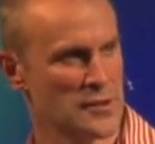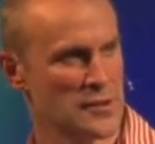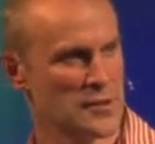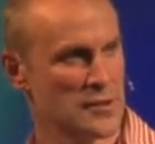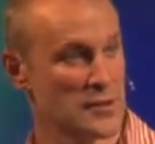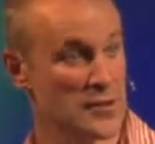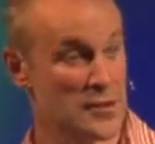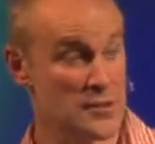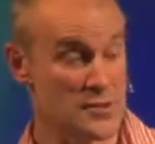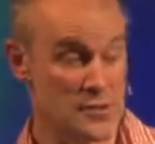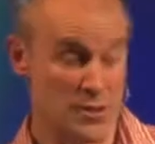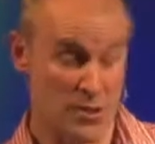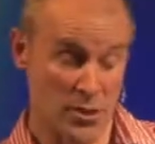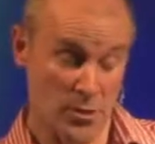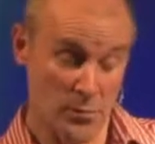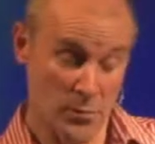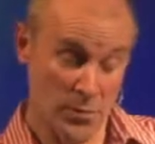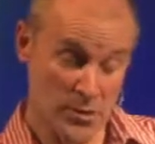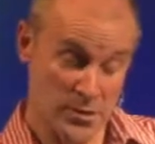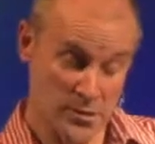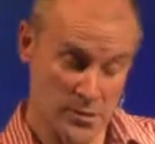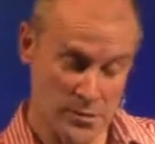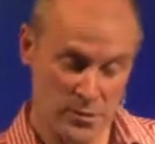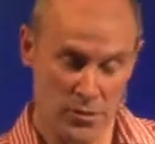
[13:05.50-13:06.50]

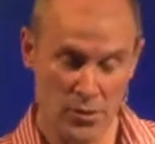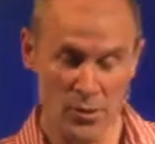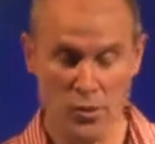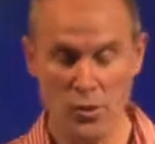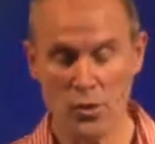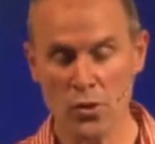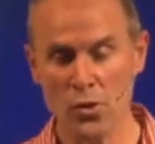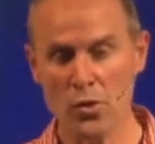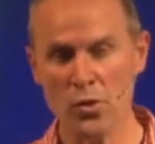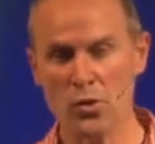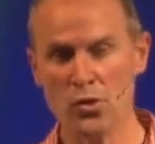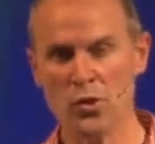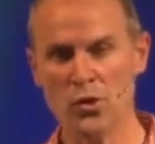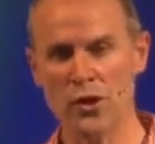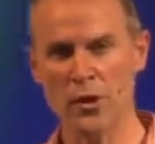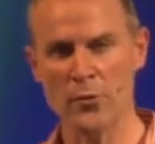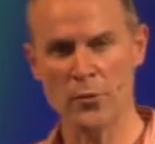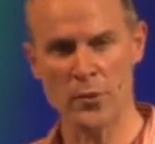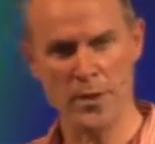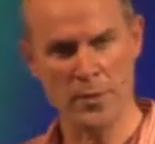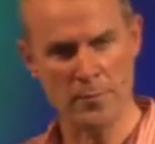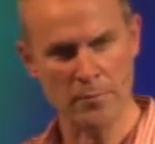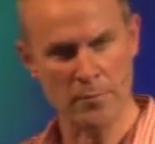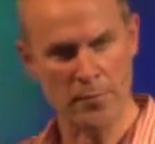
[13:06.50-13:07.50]
consumers? Or are
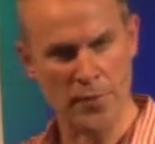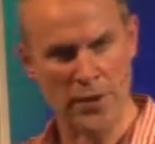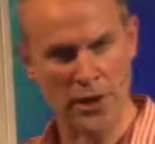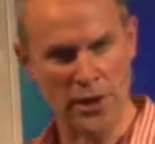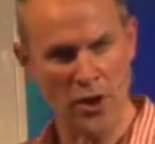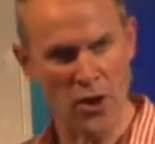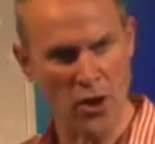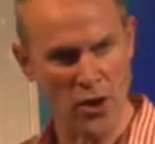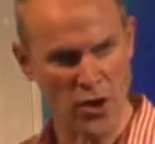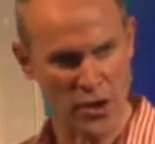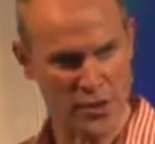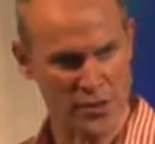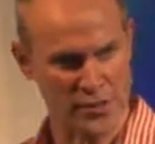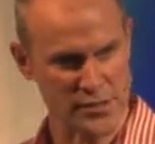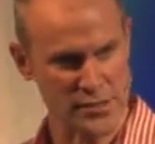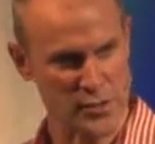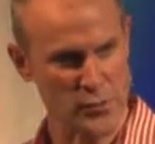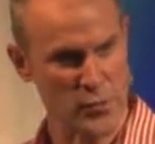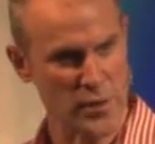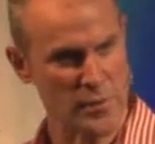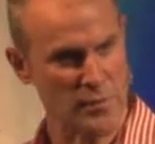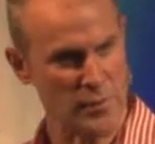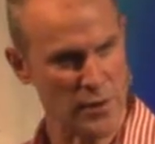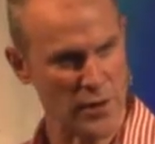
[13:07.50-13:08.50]
we belongers? Do
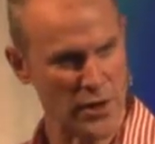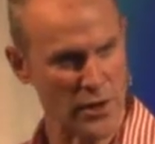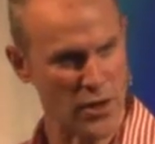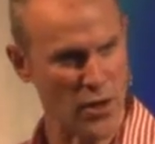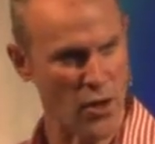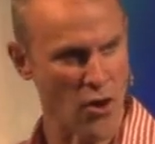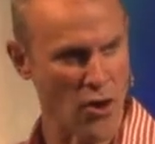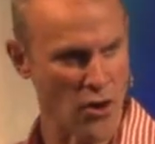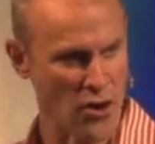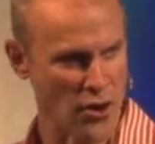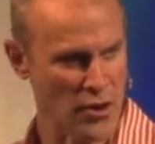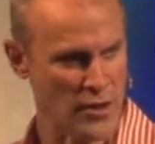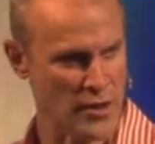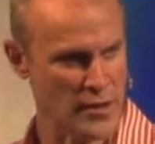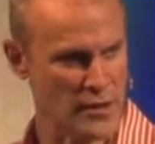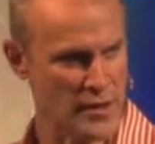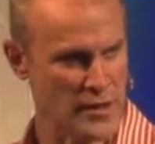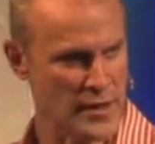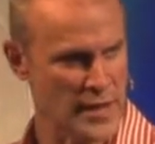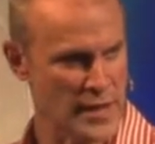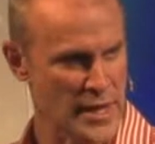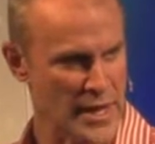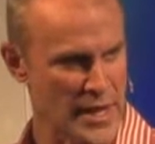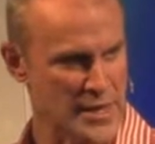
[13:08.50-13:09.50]
we belong?
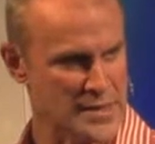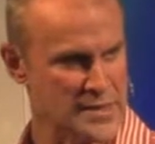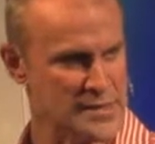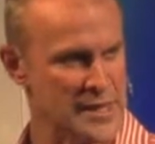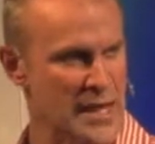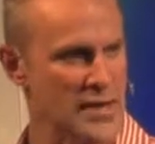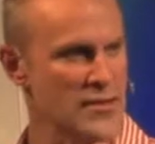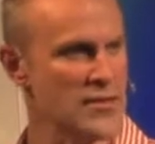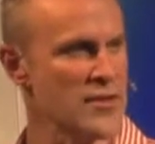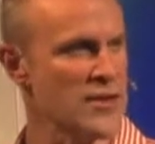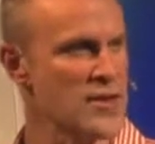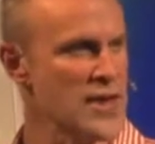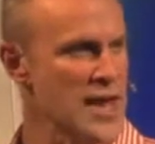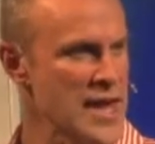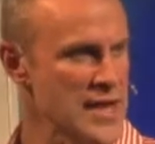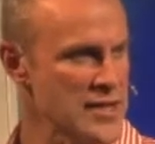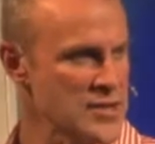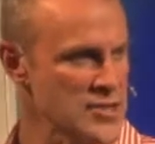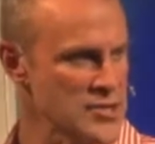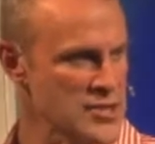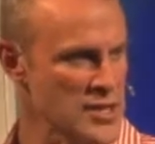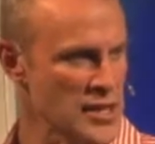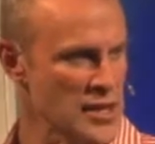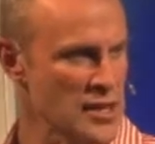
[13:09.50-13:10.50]
Is that the
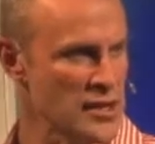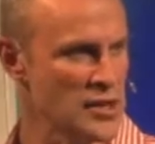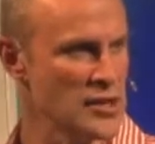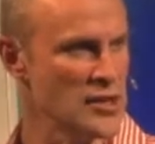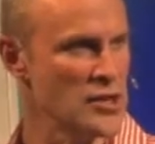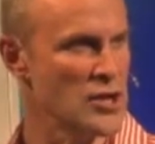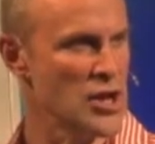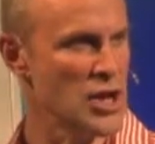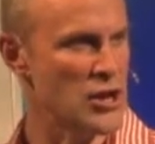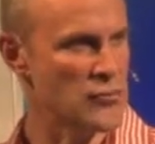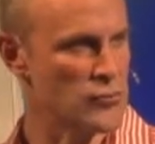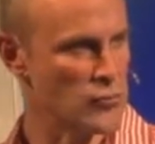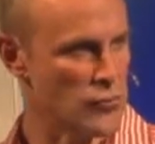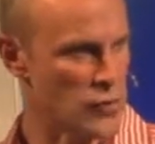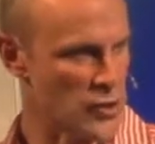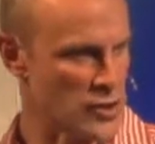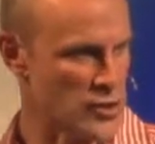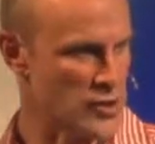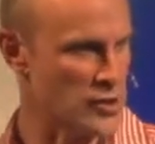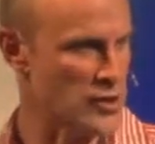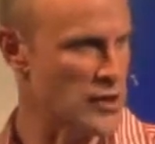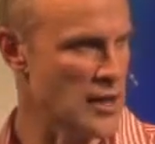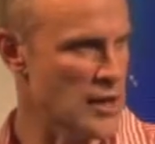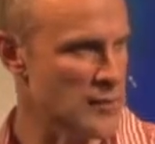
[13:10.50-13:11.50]
nature of
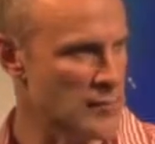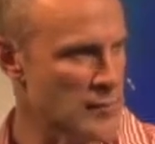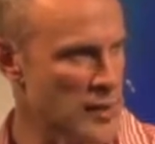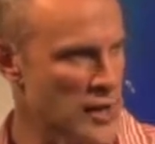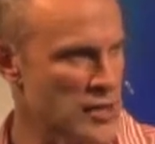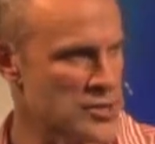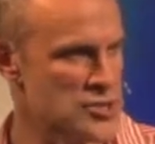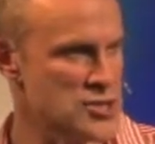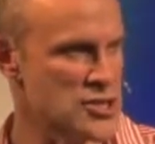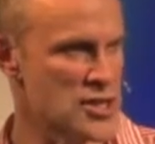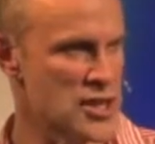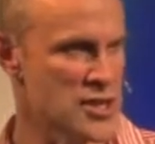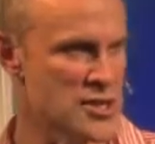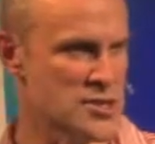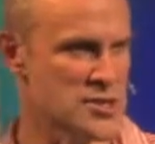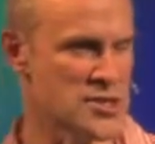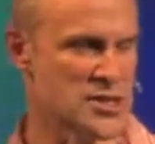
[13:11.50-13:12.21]
what our church